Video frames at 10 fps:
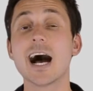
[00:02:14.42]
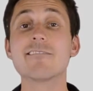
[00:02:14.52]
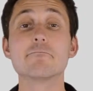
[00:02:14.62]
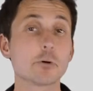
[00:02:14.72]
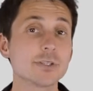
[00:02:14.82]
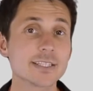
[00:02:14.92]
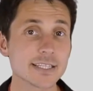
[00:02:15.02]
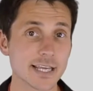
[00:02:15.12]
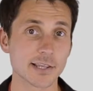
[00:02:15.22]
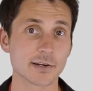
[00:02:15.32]
I've put
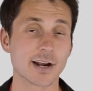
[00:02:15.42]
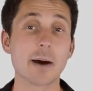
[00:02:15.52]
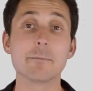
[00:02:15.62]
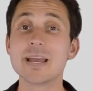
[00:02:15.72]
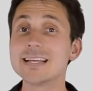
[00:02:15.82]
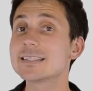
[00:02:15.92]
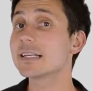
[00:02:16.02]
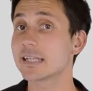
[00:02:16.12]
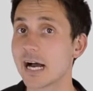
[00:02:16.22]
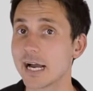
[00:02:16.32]
together a
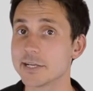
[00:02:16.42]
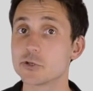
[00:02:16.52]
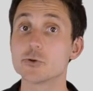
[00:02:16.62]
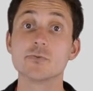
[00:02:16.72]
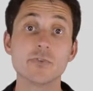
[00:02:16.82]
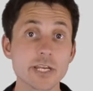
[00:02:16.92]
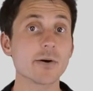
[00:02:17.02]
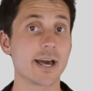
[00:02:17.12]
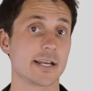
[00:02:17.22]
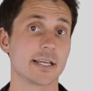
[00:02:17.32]
basic guide to video
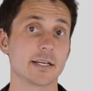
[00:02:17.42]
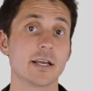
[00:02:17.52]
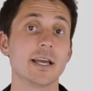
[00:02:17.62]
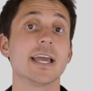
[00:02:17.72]
editing